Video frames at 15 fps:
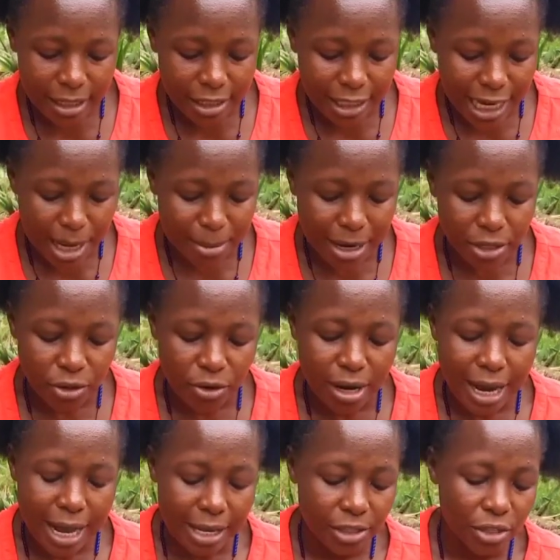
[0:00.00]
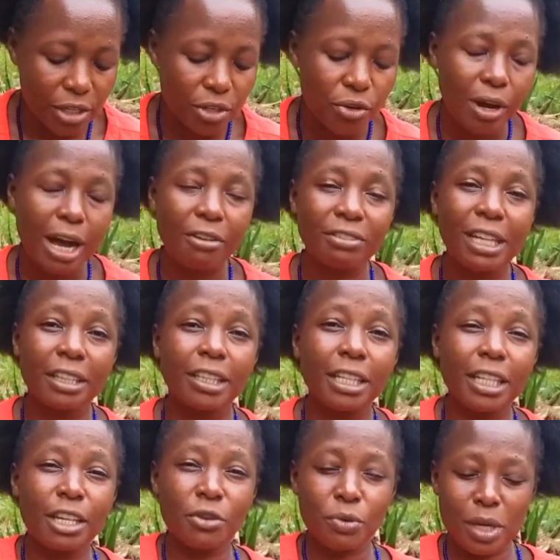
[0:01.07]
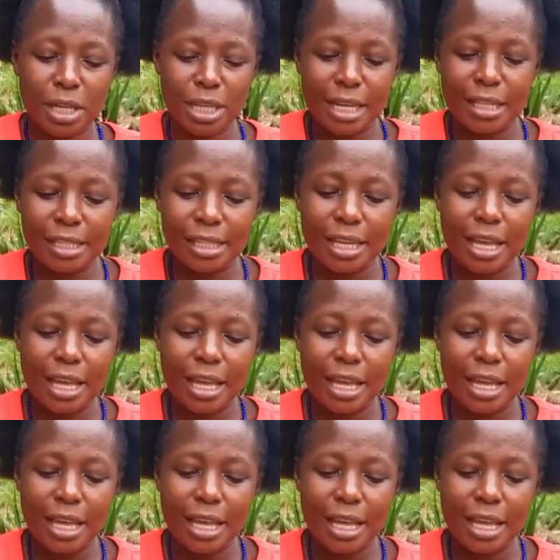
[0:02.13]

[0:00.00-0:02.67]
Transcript: time as long as you have the 3 ingredients.